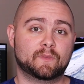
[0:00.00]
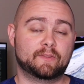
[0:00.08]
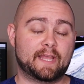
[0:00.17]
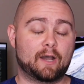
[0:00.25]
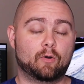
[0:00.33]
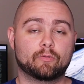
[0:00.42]

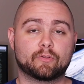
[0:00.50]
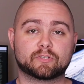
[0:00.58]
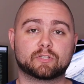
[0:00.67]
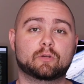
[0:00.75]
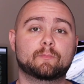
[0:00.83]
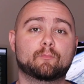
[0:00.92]
Now, there's
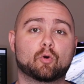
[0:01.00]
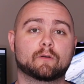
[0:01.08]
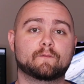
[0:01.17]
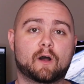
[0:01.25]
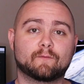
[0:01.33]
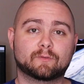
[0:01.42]
a little bit more
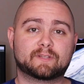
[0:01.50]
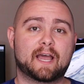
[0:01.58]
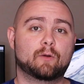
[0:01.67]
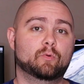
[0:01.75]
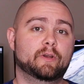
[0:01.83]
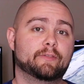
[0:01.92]
involved with
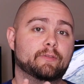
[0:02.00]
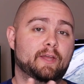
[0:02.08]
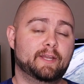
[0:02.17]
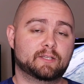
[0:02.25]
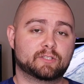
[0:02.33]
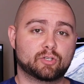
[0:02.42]
that with
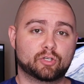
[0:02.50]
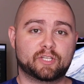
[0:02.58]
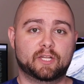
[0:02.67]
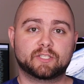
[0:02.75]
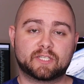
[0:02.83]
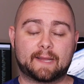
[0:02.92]
like search
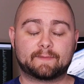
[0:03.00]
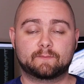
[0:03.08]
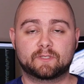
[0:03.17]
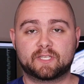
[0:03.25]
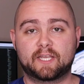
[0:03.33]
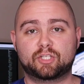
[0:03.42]
engine
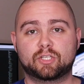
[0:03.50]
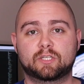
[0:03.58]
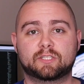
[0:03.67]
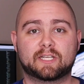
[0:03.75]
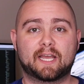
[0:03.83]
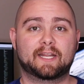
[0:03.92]

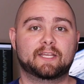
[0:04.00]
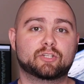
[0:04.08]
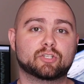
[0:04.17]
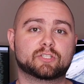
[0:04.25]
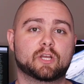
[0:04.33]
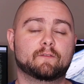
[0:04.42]
optimization to kind of get
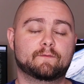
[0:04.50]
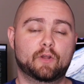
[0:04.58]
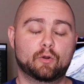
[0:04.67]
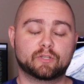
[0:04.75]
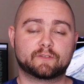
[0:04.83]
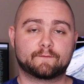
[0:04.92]
yourself
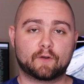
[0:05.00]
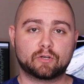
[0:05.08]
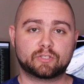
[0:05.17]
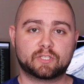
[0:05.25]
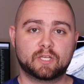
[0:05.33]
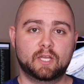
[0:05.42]
noticed
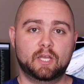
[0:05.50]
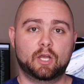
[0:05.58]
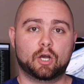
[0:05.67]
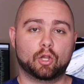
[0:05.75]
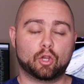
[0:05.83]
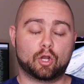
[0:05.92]
first
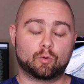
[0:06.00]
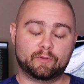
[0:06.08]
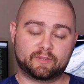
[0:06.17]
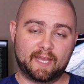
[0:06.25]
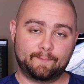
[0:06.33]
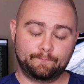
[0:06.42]
along
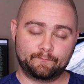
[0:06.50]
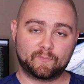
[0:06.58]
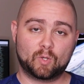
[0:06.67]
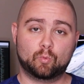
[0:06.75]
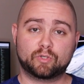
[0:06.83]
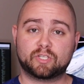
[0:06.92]
with them,
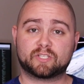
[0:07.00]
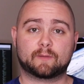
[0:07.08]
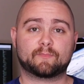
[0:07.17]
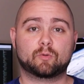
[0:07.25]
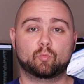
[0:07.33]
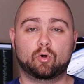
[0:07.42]
which is
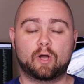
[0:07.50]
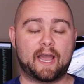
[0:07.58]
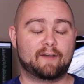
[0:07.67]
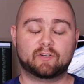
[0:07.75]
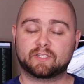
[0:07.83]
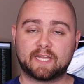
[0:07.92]
something we'll
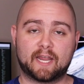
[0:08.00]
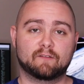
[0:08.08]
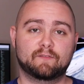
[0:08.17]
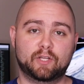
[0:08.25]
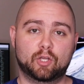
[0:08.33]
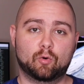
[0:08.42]
have an entire
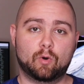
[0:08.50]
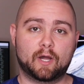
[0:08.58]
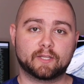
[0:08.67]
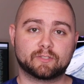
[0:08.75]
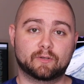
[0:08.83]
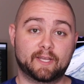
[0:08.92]
video
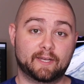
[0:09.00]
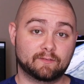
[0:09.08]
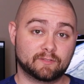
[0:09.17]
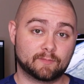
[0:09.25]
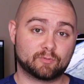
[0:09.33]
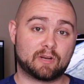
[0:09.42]
on. So again,
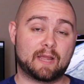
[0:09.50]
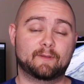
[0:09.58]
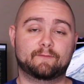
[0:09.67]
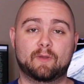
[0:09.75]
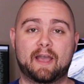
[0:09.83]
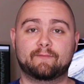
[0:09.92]
subscribe
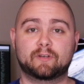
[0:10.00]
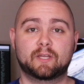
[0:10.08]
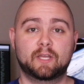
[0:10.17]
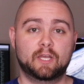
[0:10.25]
if you haven't.